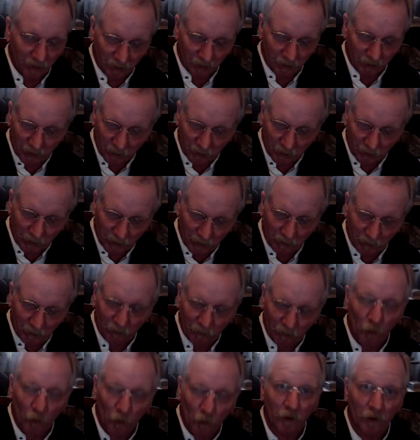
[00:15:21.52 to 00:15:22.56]
to be
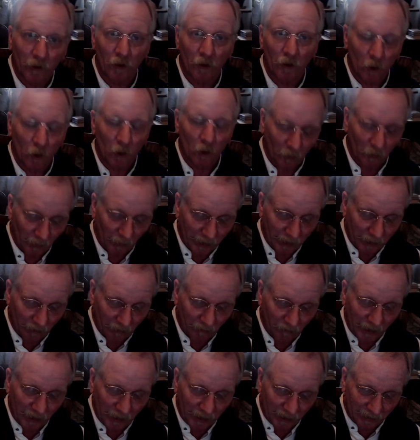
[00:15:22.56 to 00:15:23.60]
before the court
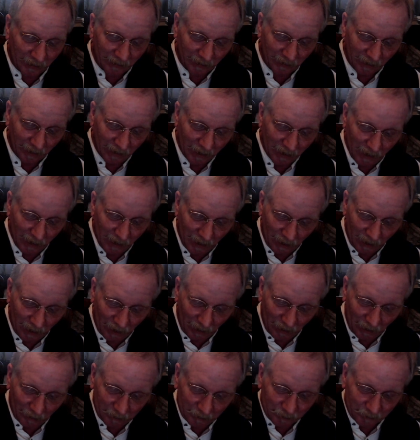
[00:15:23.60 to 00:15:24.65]
reconvened.
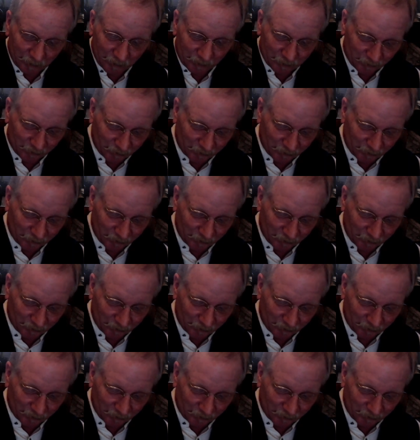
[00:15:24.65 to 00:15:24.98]
Um,